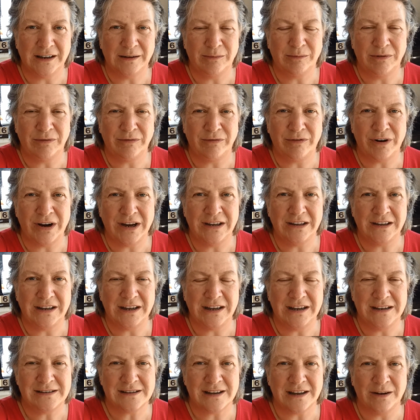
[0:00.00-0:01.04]
I'm afraid that
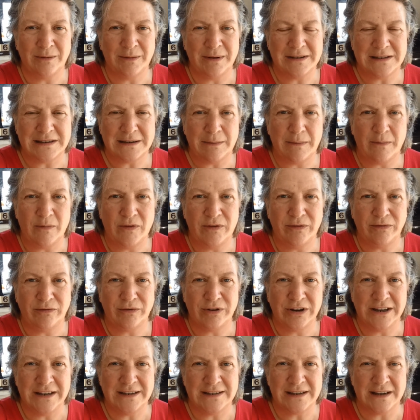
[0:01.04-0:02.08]
he's going to end up in the
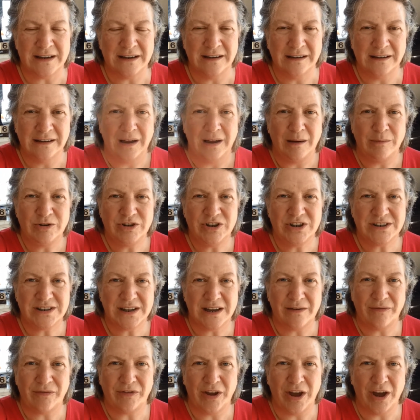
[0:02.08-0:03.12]
freezer, and we'll just
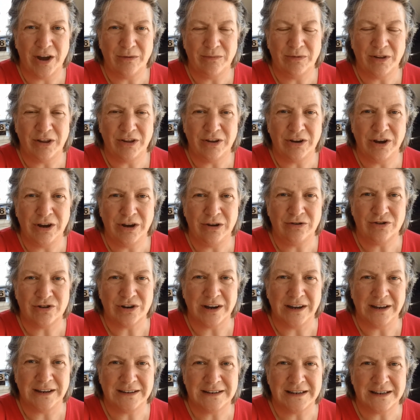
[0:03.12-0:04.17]
have to hope that the new
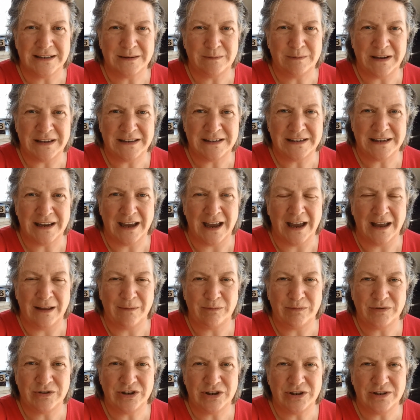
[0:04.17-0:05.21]
Drake does better
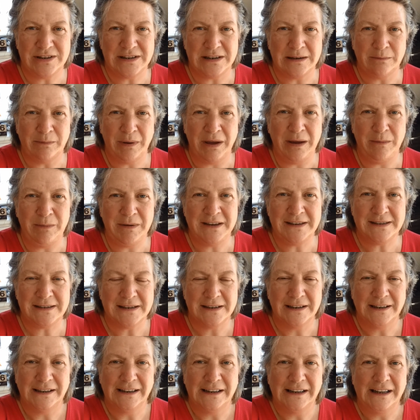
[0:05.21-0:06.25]
at producing babies
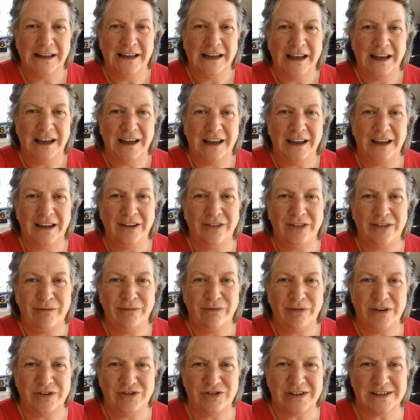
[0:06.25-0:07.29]
than
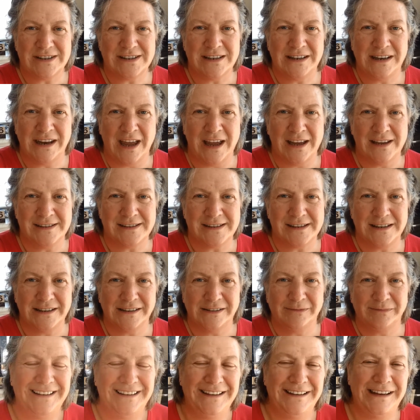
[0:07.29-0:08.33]
Fredrickson has.
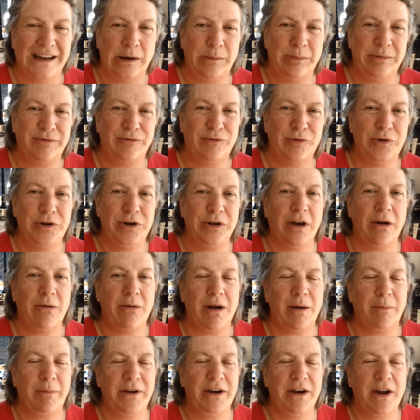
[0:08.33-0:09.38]
Now, before you go
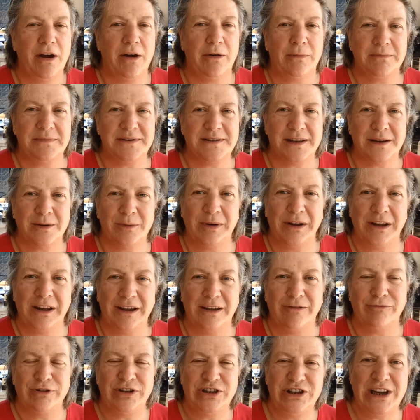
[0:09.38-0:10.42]
up in arms that
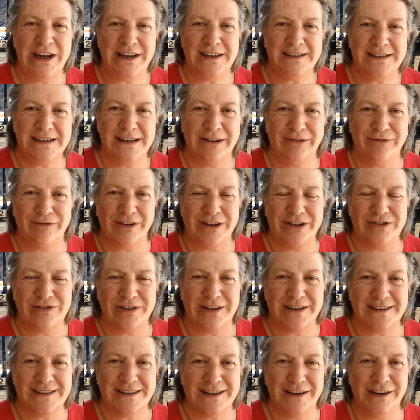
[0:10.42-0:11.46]
we're rejecting
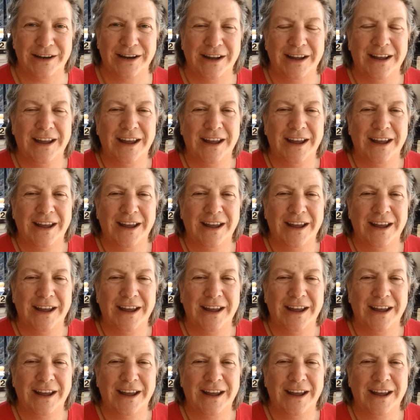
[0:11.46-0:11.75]
Fredrickson,